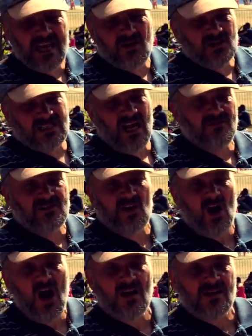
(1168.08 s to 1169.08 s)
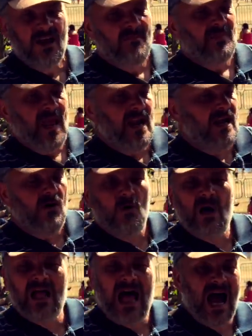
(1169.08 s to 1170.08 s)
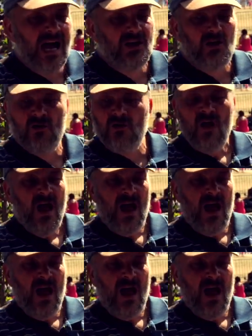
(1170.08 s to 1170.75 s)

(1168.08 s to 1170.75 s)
take yourself to God and He will hug you